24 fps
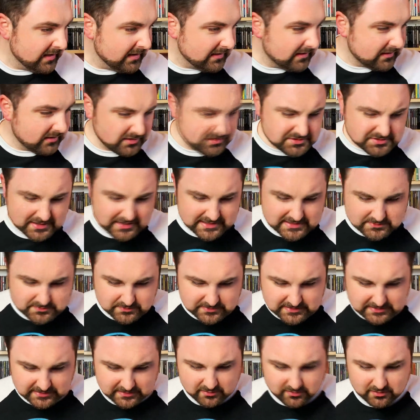It also has
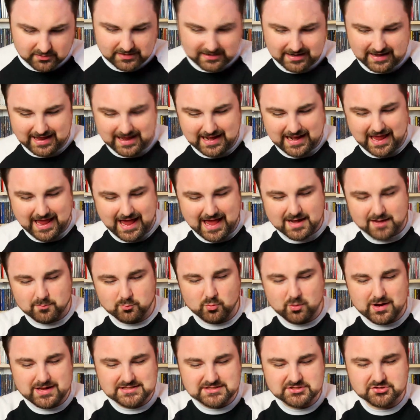what they call an Adam
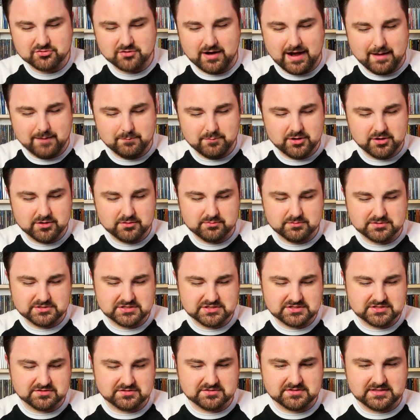West scrapbook, which
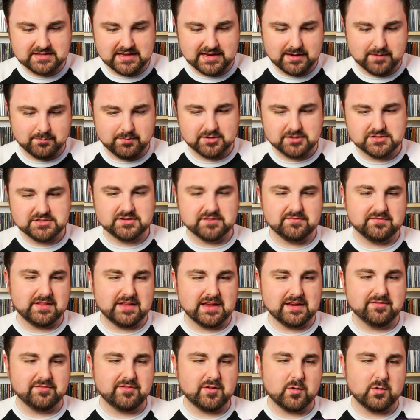just looks like a bunch of
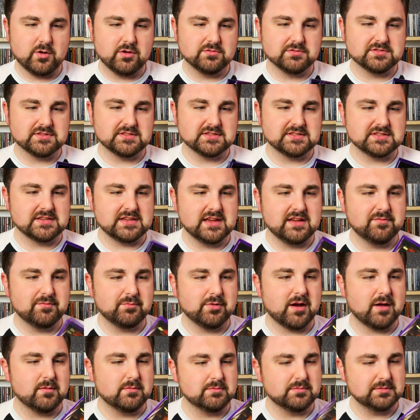like photos and stuff.
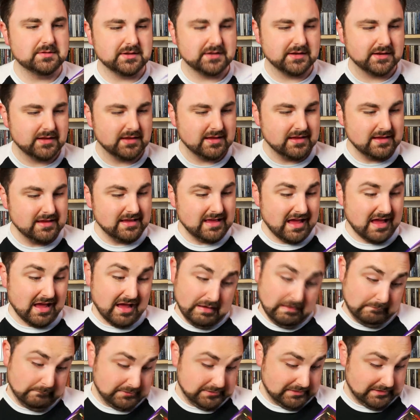Probably,
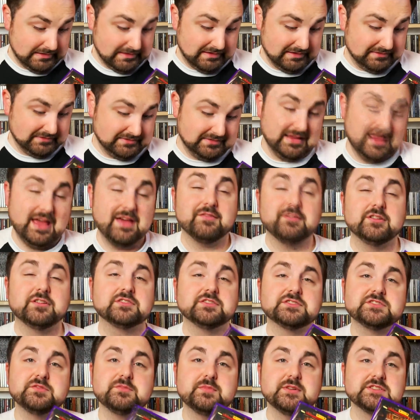I haven't
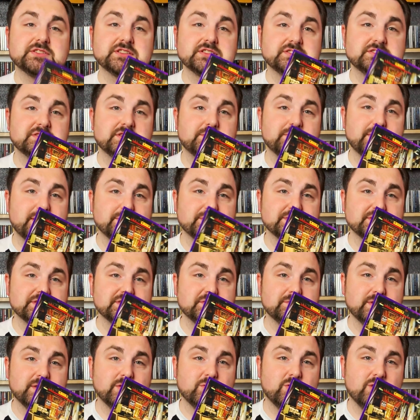looked too much into it, but I'm
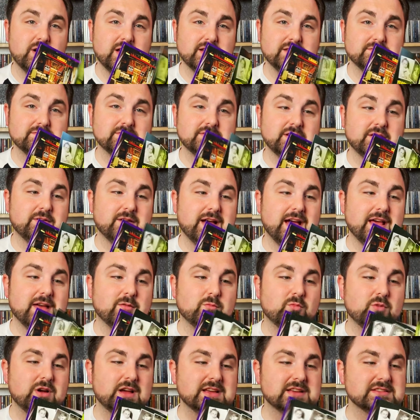assuming what
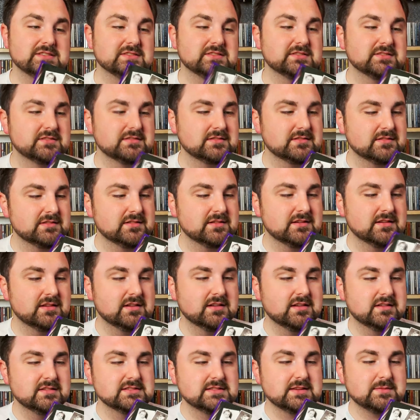Adam West,
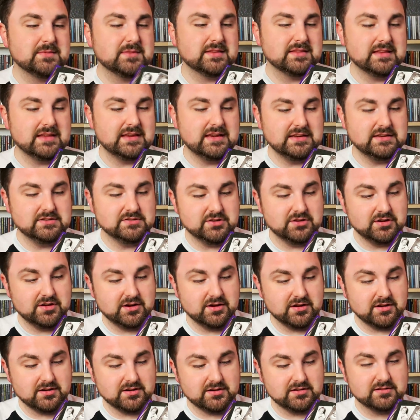something that he
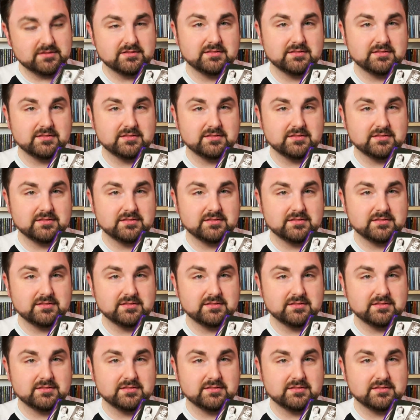took.